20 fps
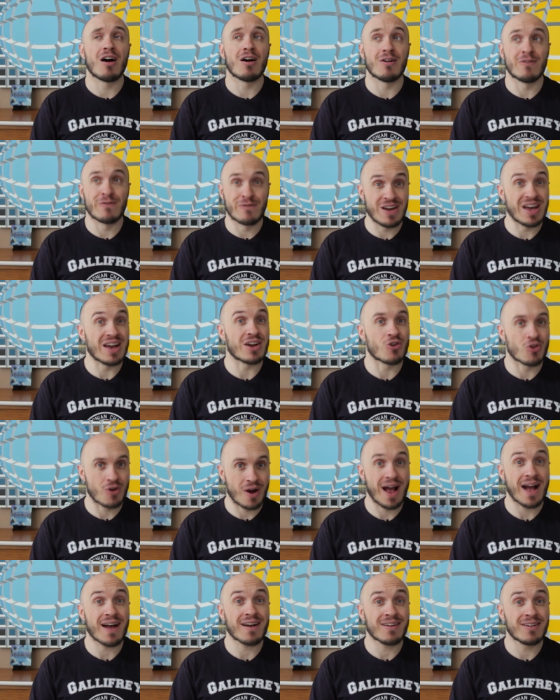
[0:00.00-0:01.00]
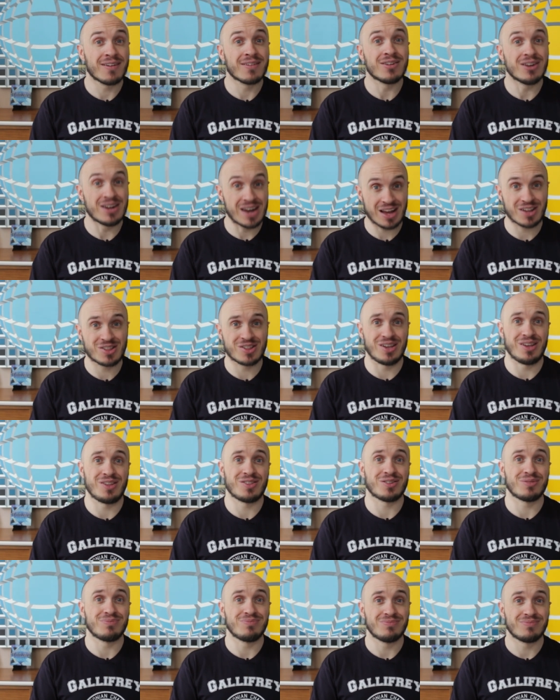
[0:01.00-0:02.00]
a fair crack next
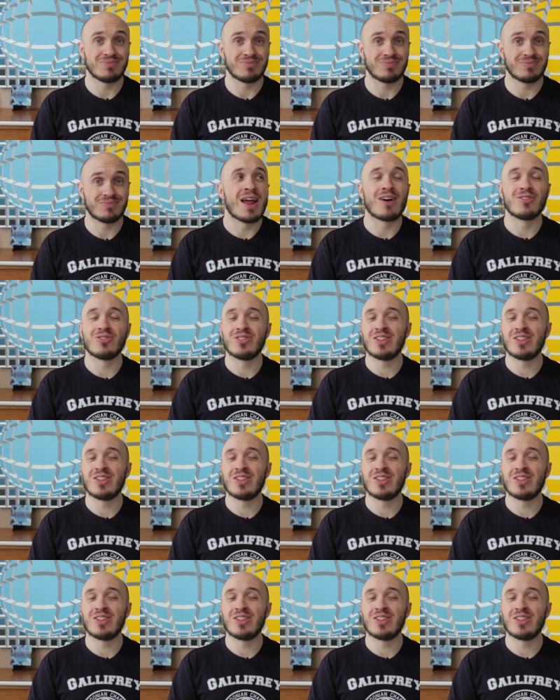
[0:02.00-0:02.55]
season. Now,